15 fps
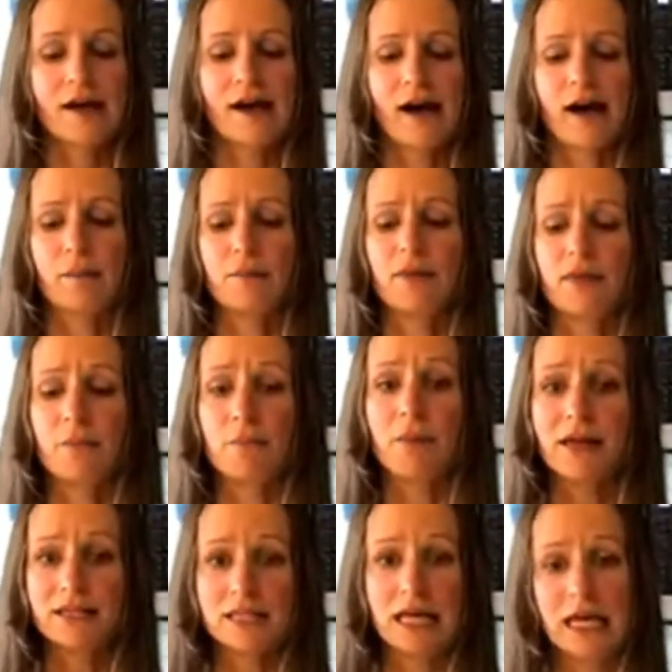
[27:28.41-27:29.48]
But the
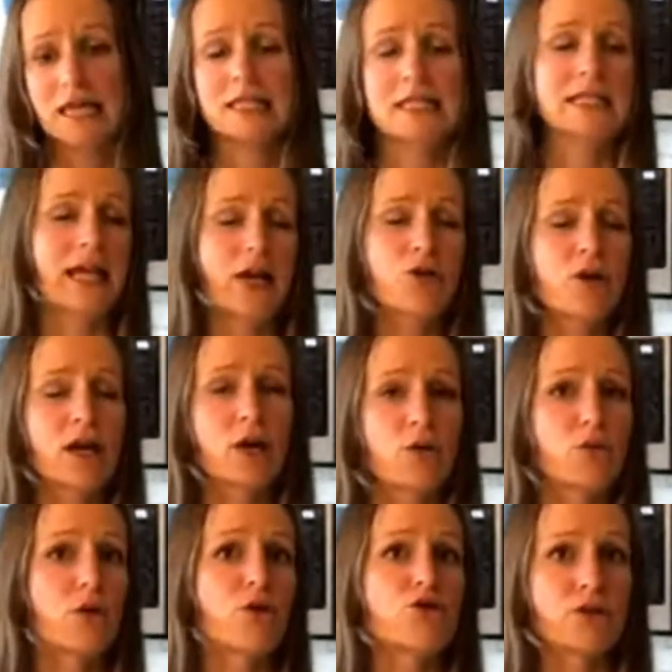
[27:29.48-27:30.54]
best thing is that you get a
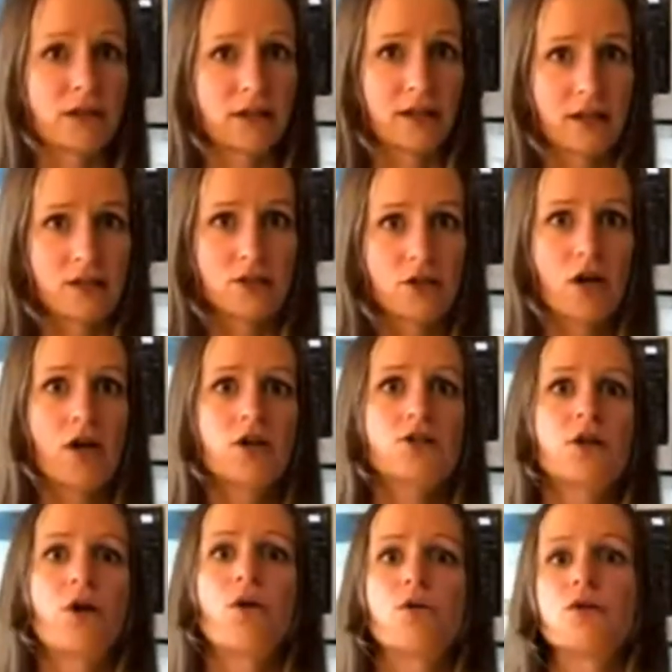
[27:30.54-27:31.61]
grocery list.
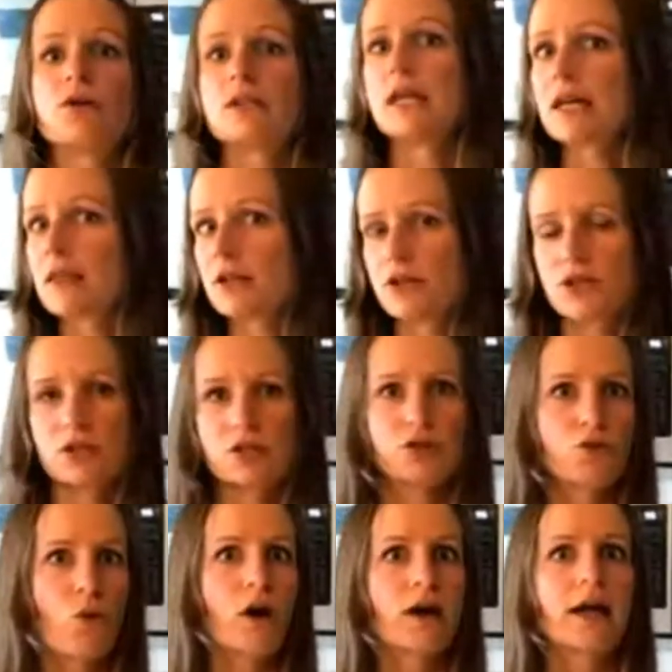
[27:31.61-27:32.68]
So you can take that to the
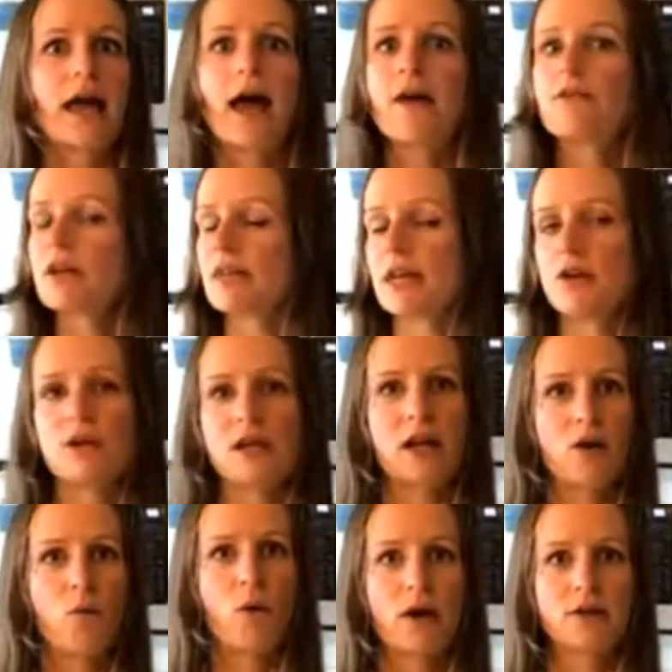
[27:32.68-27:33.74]
store, get everything you need
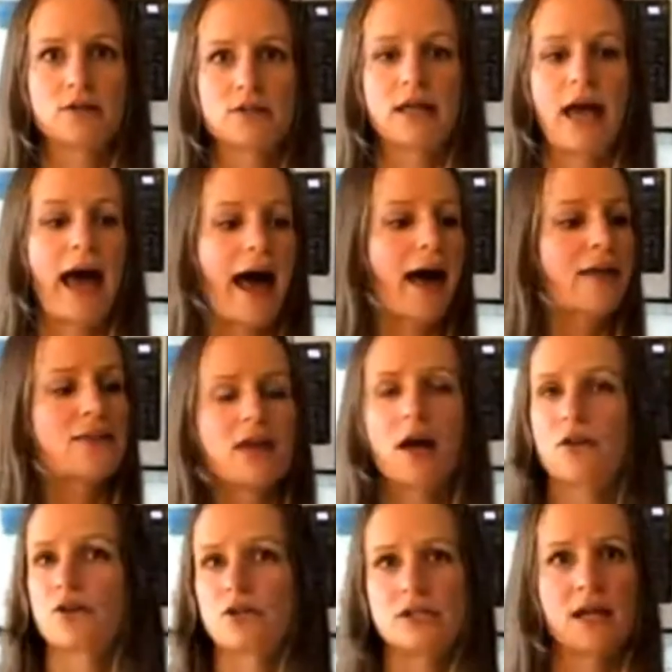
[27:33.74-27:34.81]
at once, add the
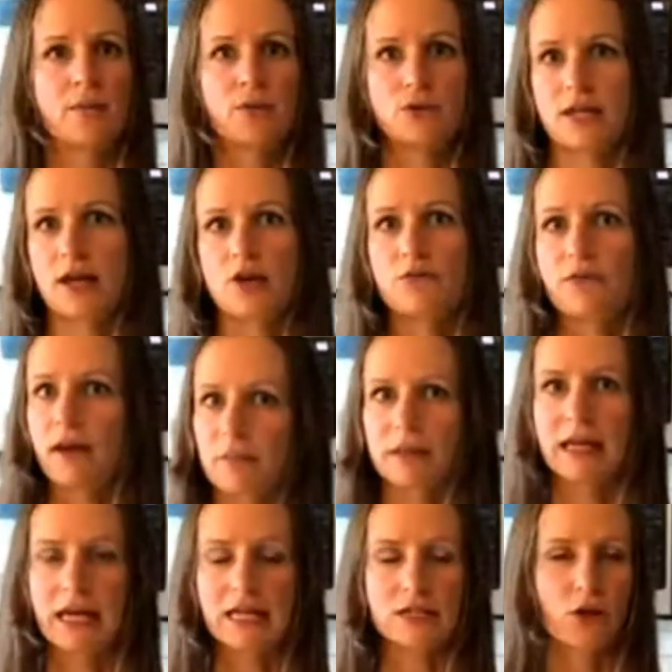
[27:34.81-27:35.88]
other staples that your family
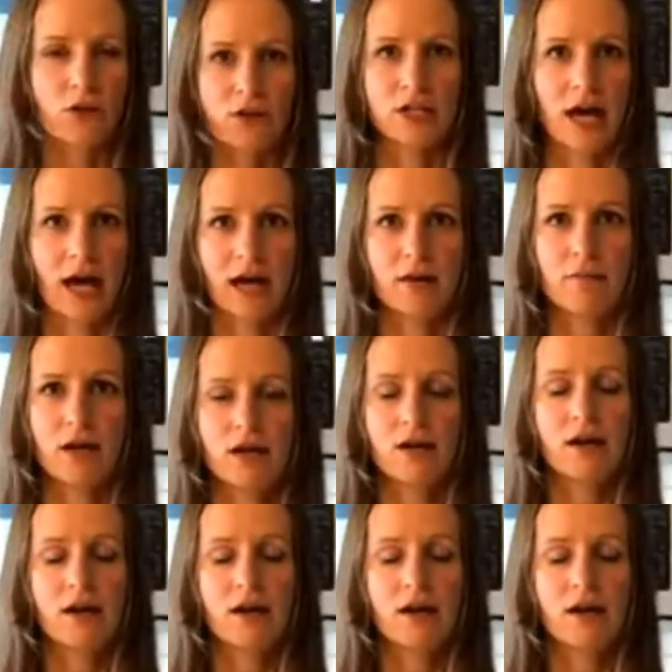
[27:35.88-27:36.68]
eats all the time.